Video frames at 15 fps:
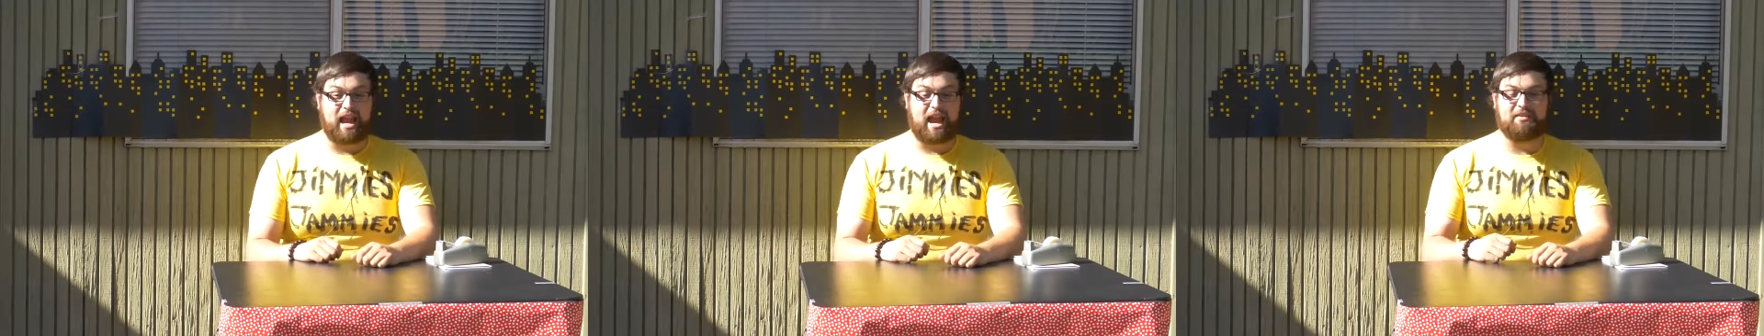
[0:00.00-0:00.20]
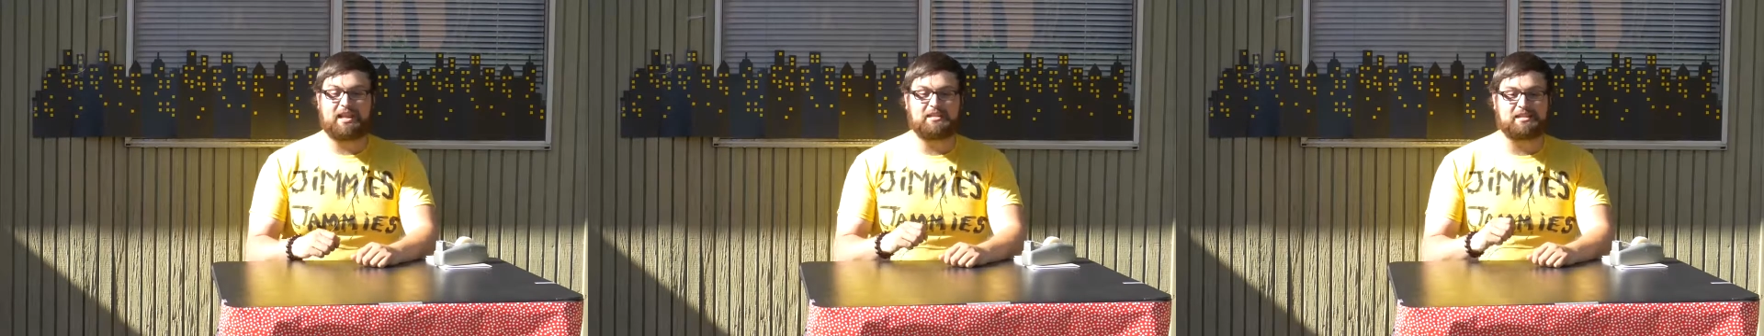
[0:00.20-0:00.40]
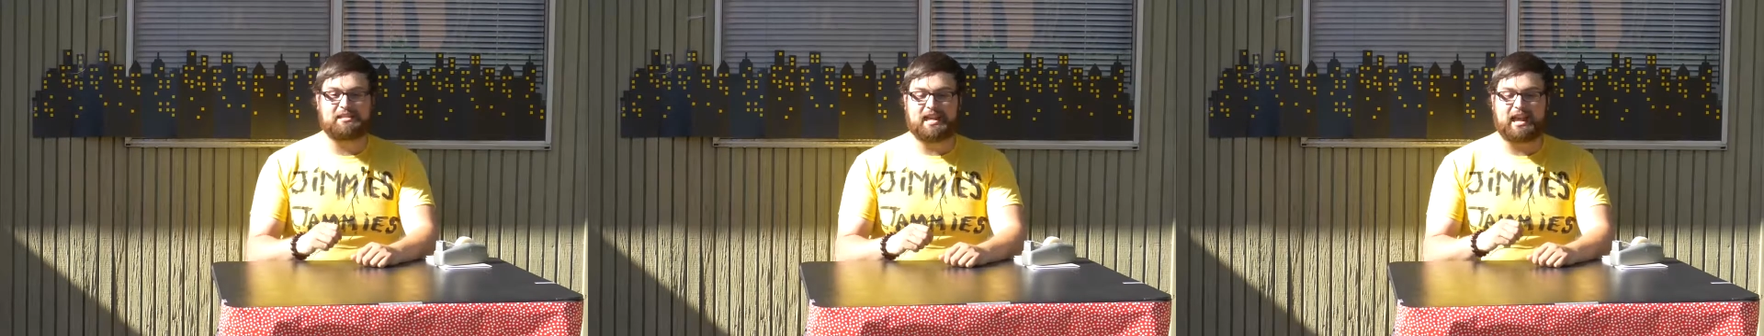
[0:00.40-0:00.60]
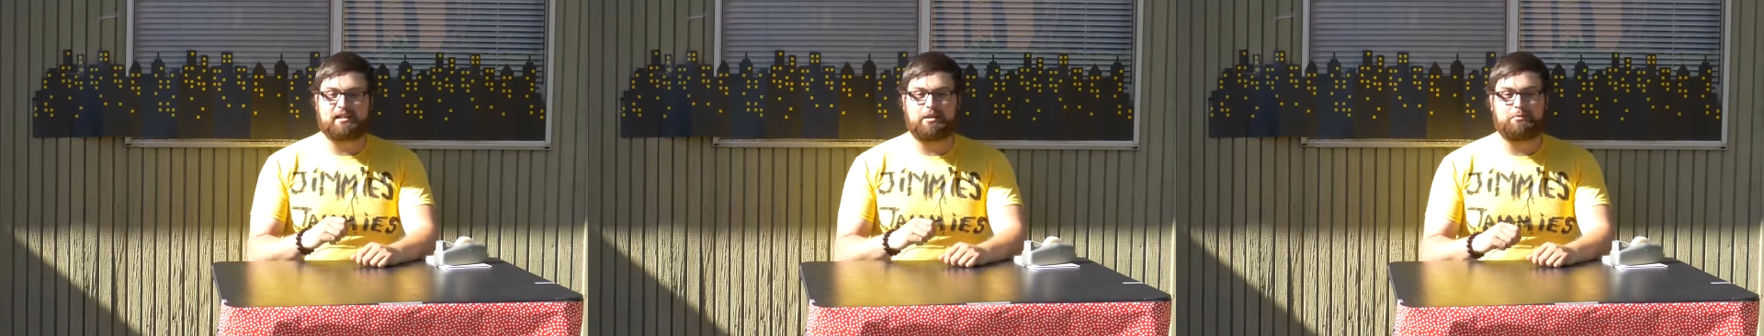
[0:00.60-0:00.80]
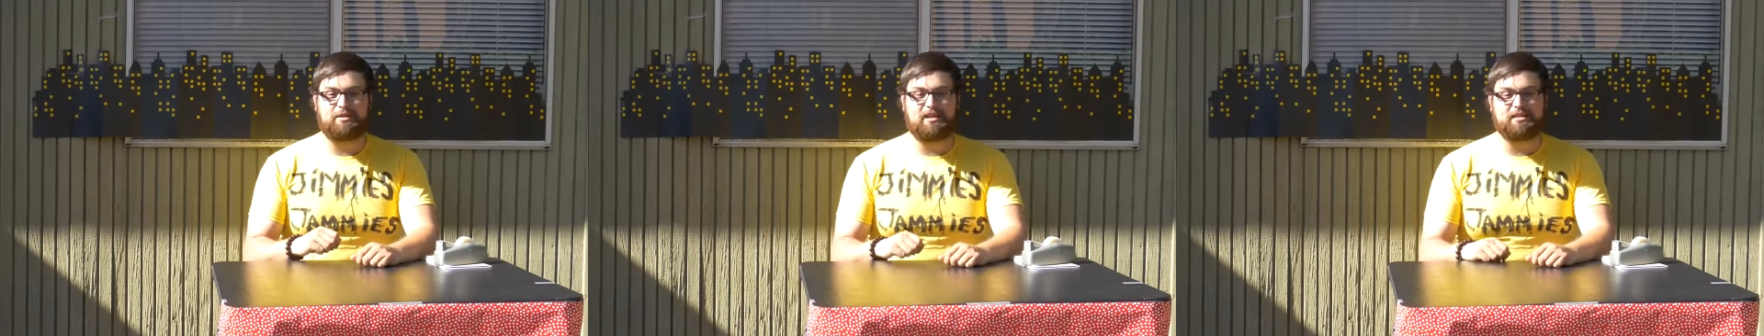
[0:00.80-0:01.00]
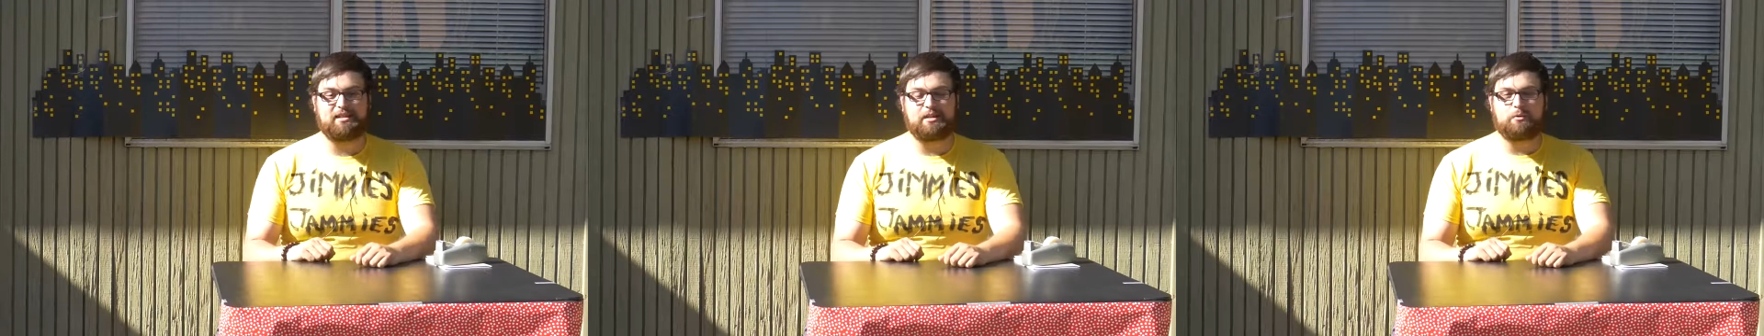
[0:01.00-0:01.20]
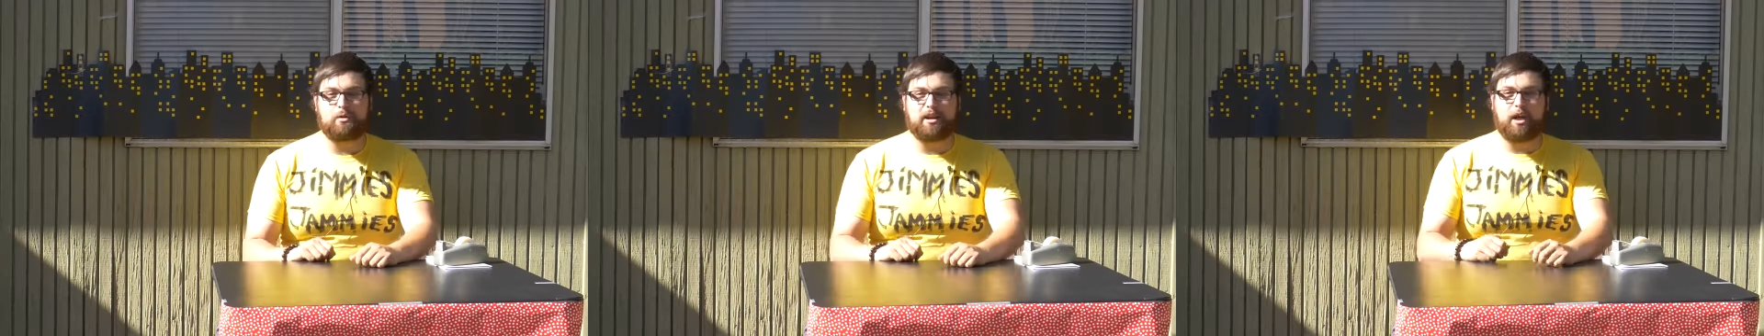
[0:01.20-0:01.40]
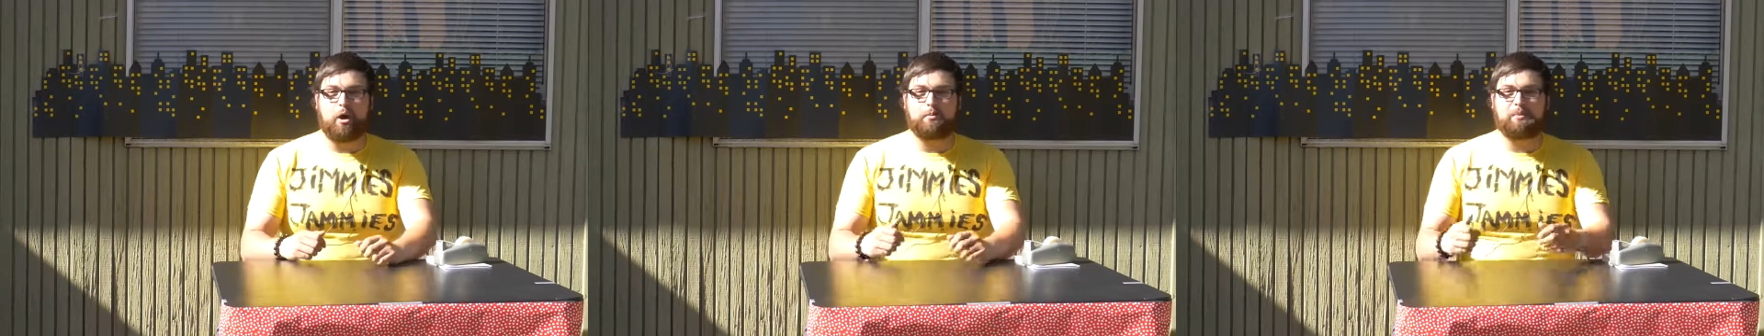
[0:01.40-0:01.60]
And that's exactly what I did
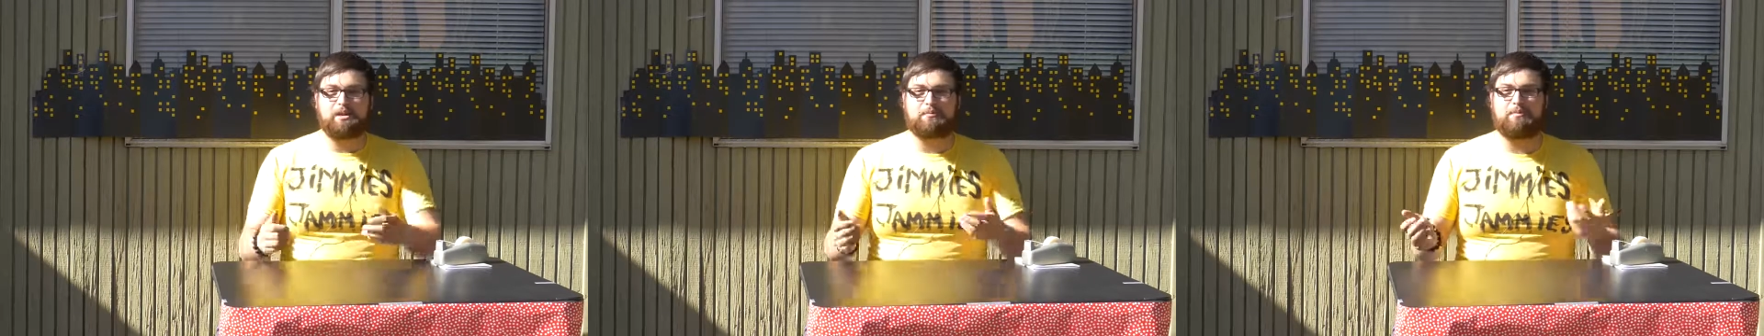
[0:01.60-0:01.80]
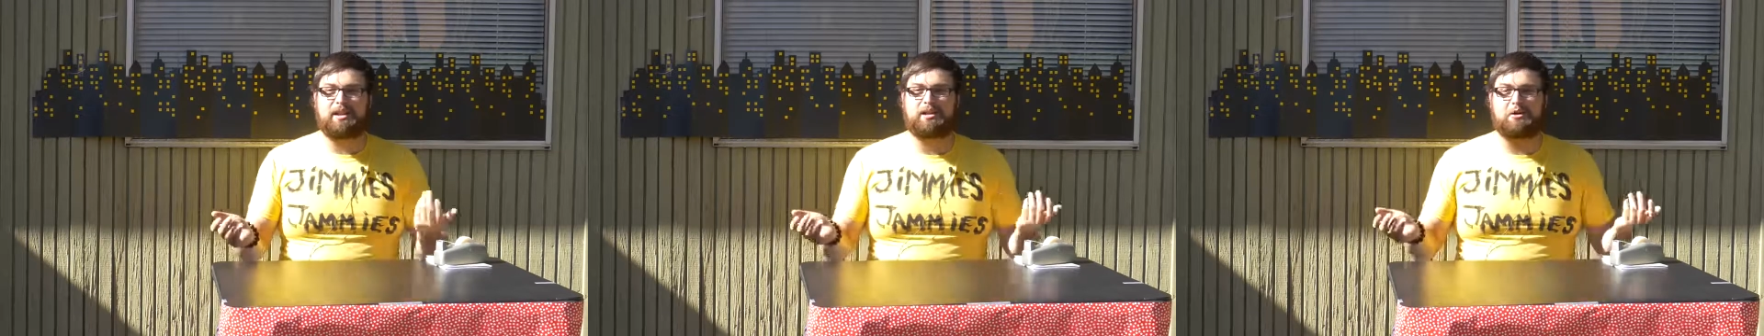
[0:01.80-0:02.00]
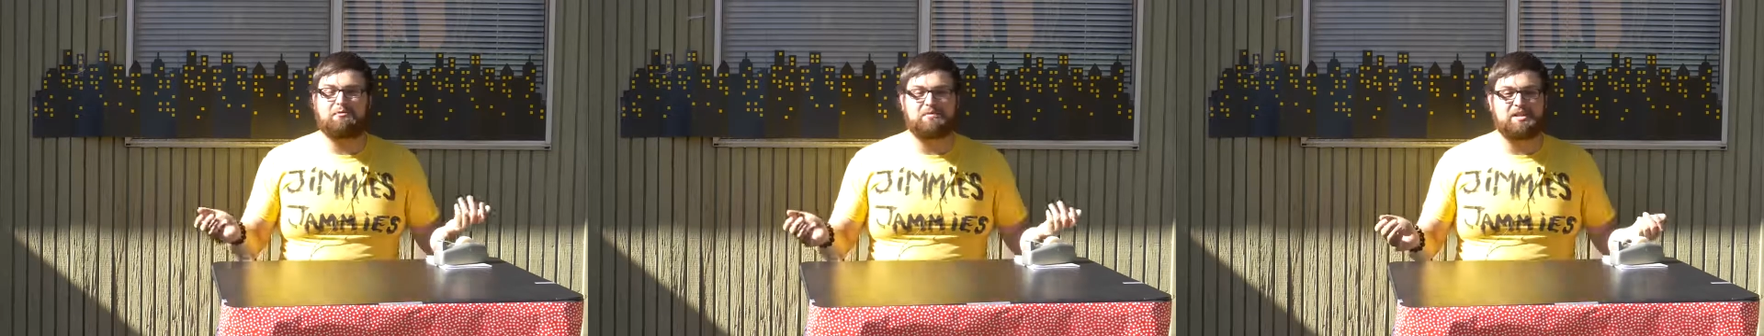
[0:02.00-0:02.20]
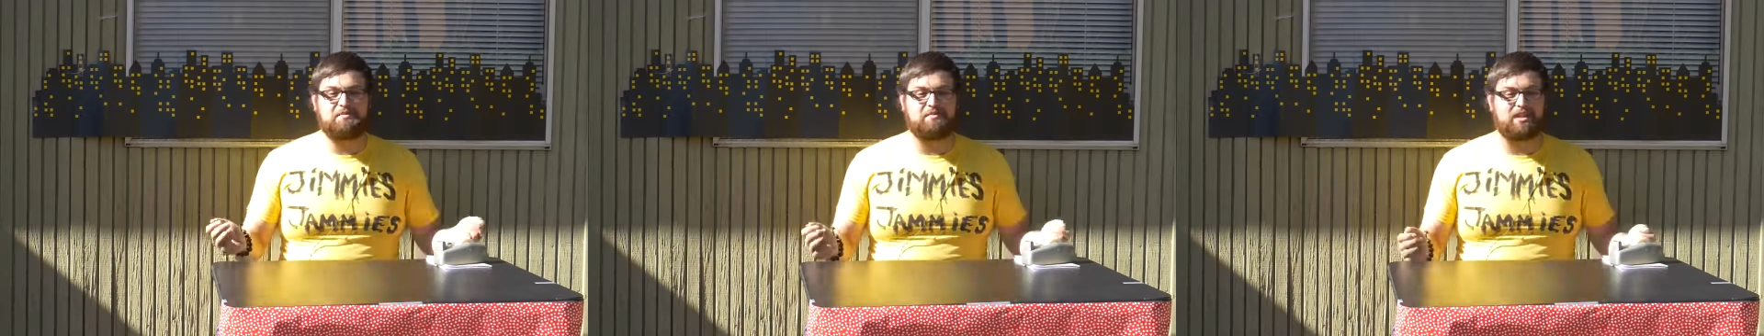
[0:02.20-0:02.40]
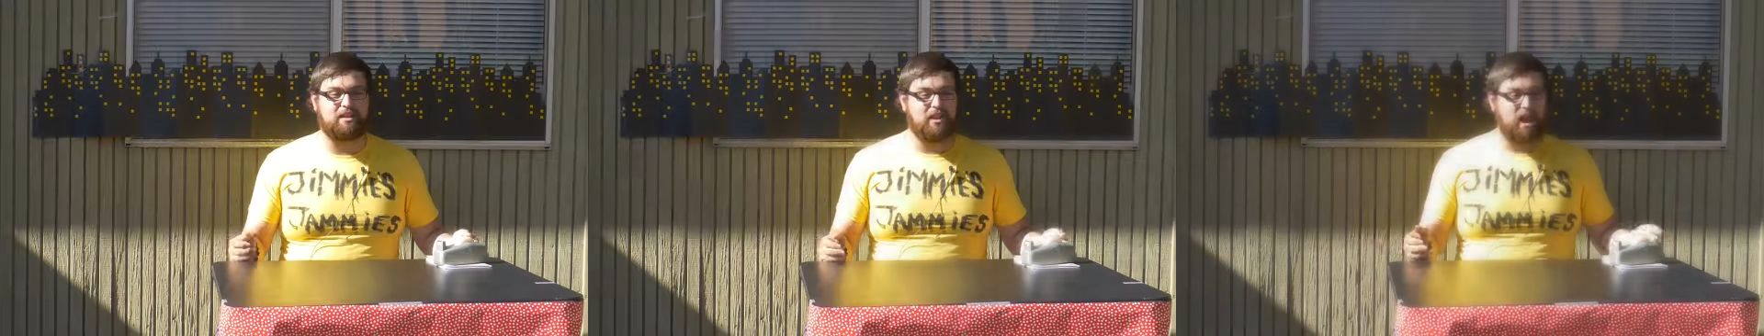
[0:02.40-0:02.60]
when I opened up my GoFundMe.